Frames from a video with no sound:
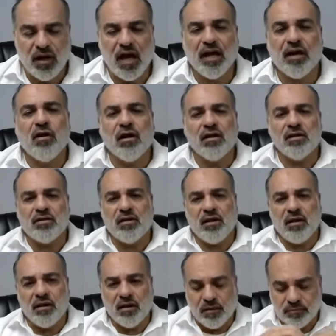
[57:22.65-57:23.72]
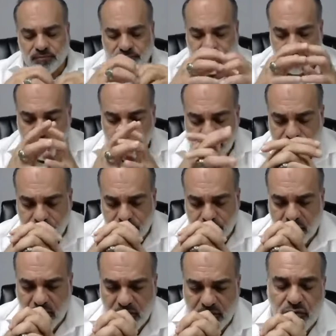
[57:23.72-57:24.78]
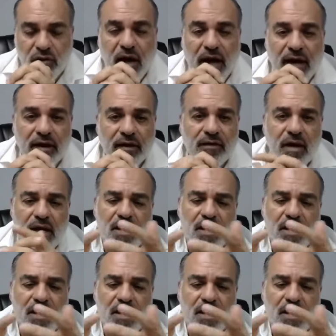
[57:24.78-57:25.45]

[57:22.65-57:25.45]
I call it the triad.